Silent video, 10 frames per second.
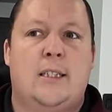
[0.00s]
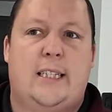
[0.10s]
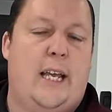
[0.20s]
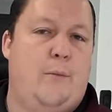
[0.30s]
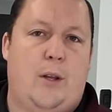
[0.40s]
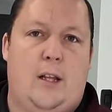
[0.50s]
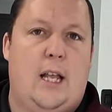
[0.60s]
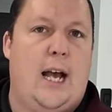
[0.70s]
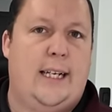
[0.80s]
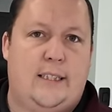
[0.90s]
Same with
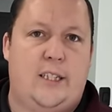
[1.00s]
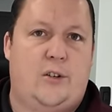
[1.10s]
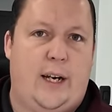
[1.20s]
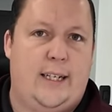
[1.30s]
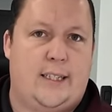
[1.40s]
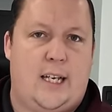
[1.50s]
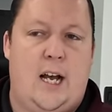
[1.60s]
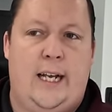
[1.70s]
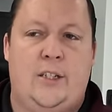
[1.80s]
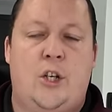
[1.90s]
Alliance and Grand
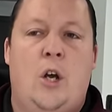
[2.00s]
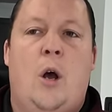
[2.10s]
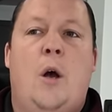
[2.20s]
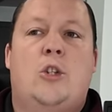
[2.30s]
Design. Yeah.